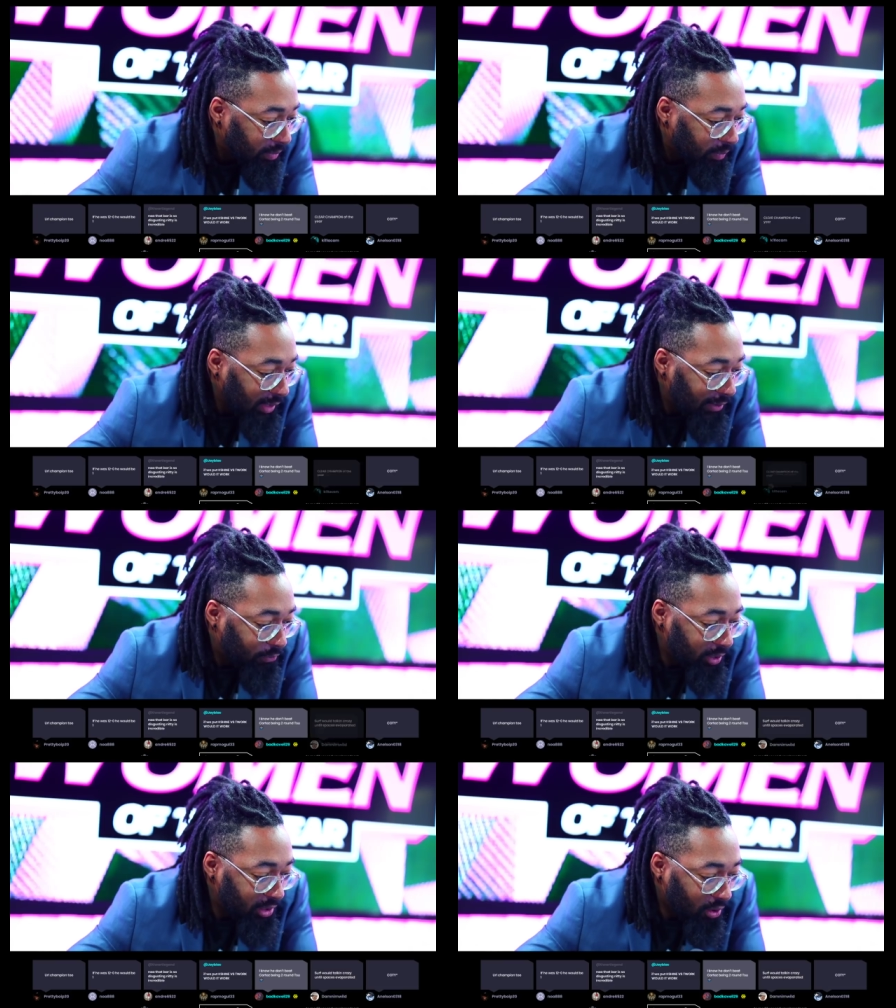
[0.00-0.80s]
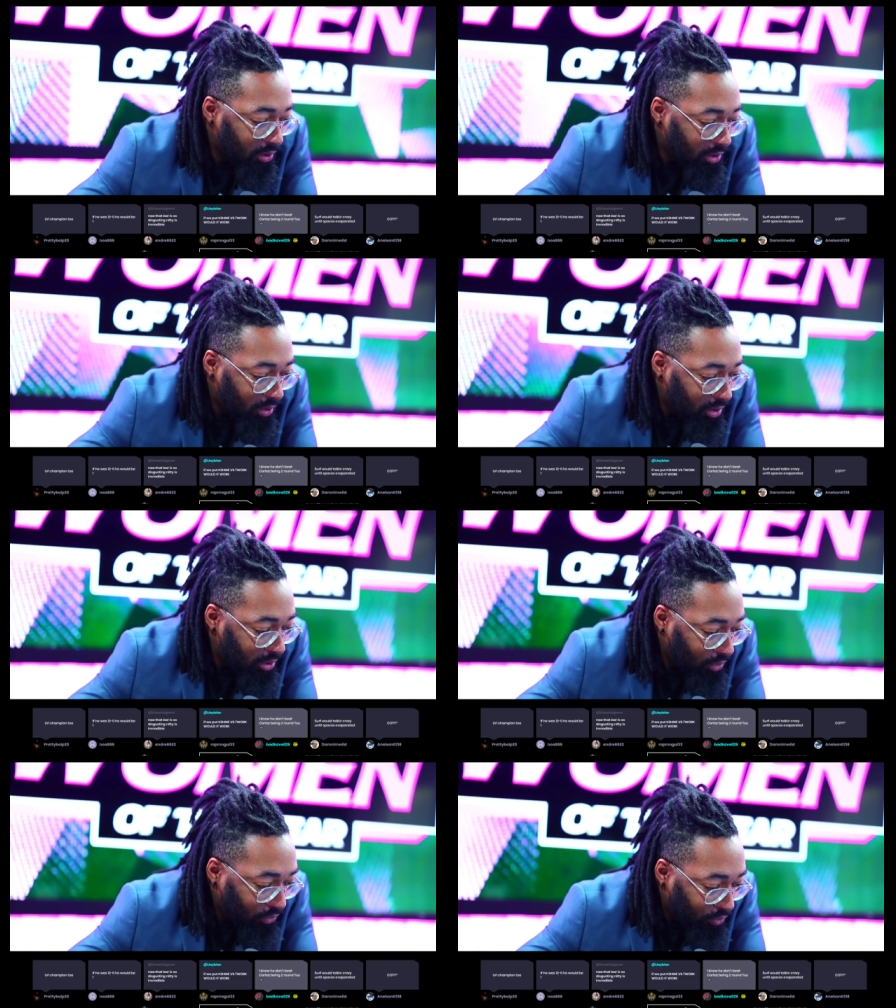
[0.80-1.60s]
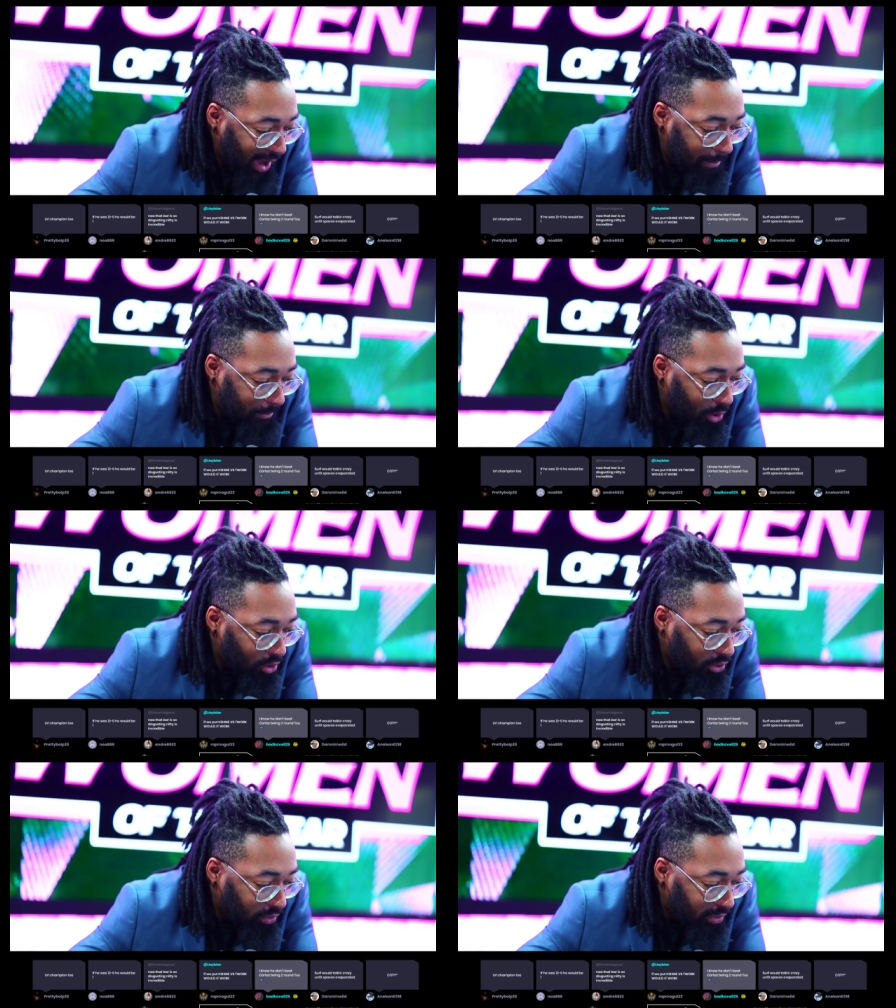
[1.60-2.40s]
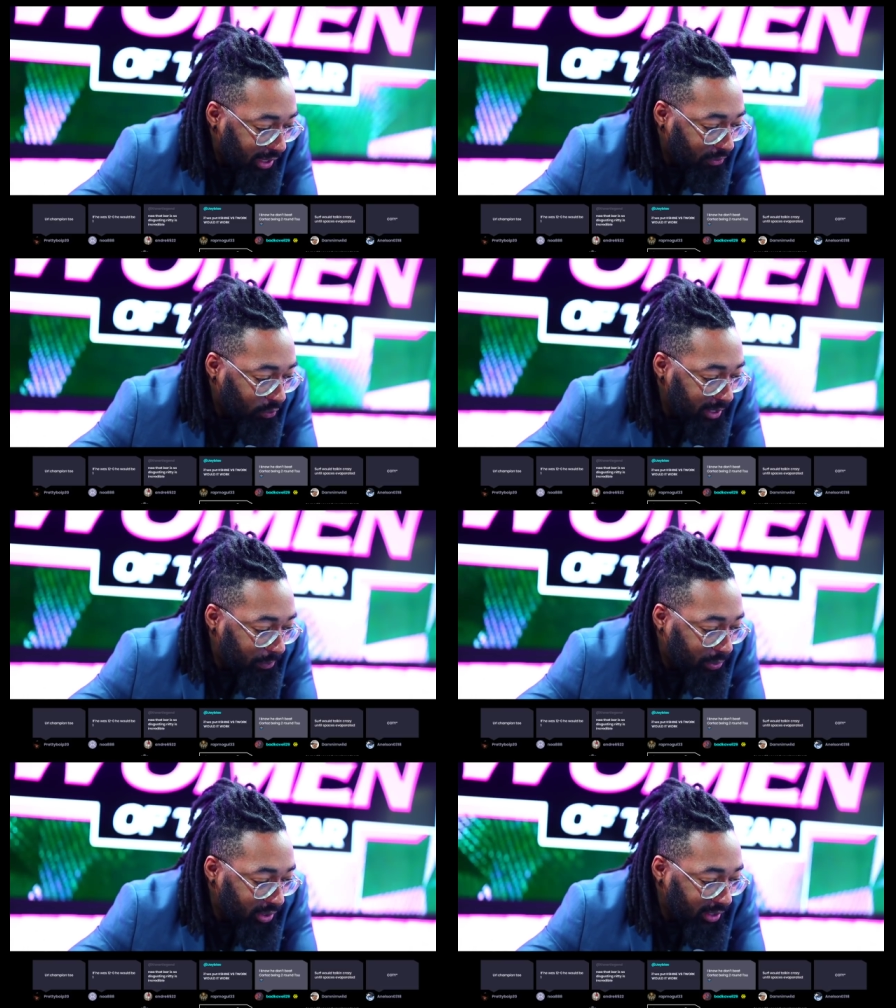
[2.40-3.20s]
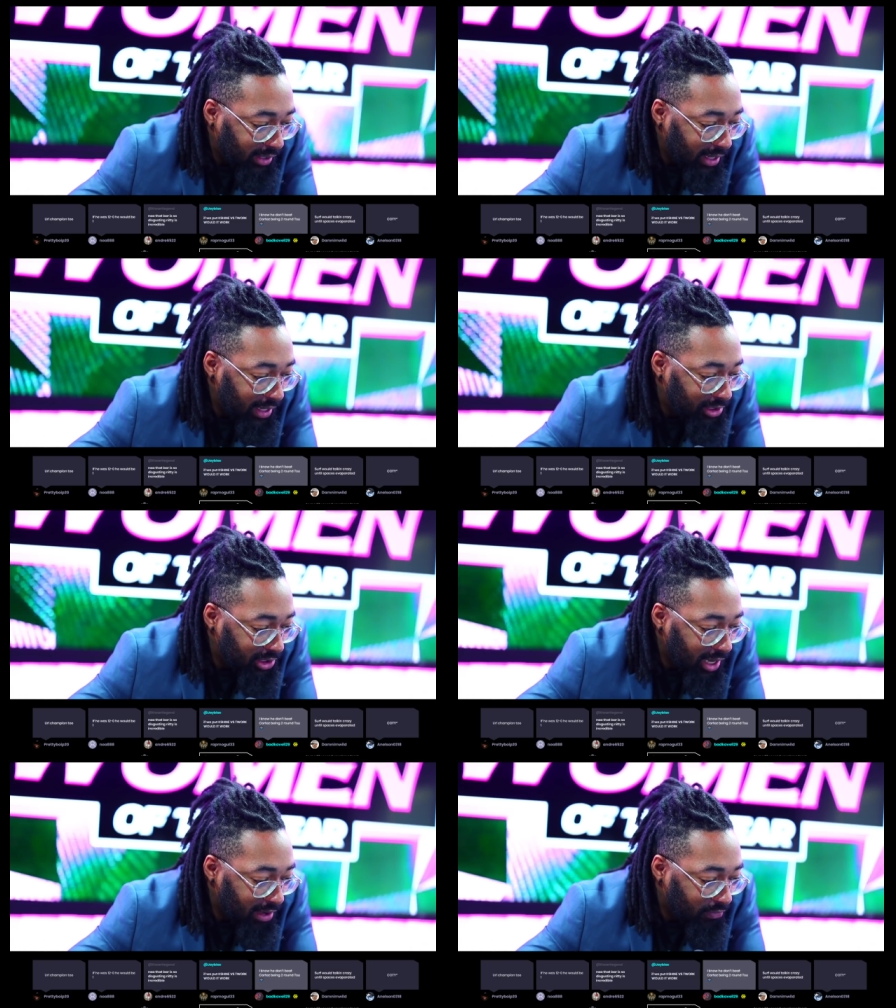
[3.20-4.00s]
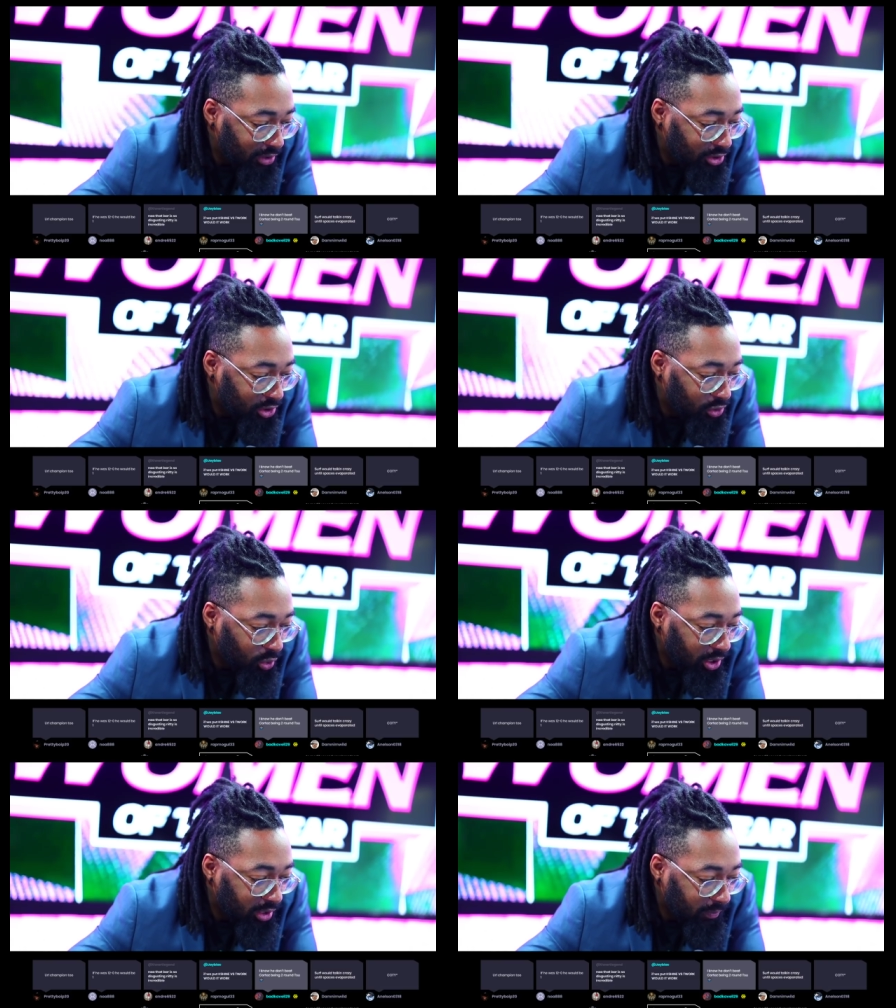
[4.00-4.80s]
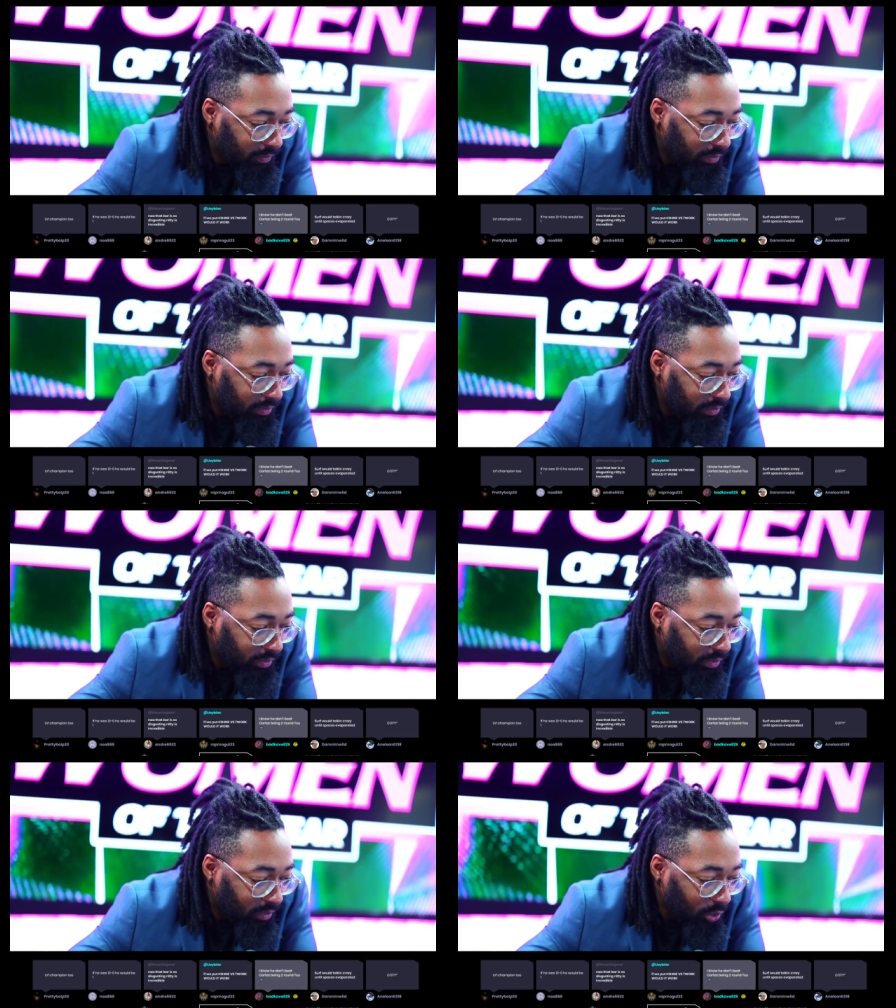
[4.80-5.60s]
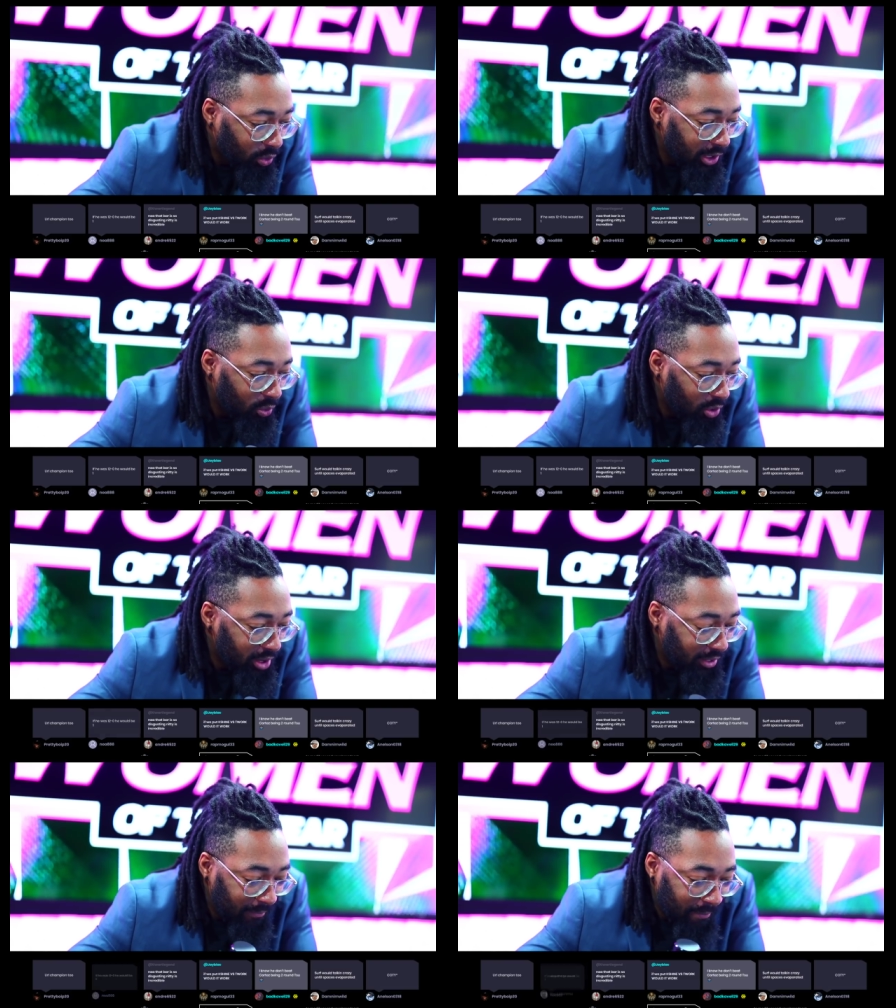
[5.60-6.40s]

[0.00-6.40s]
If we hold on, hold on, rap mogul. If we put K Shine versus Twerk, would it work?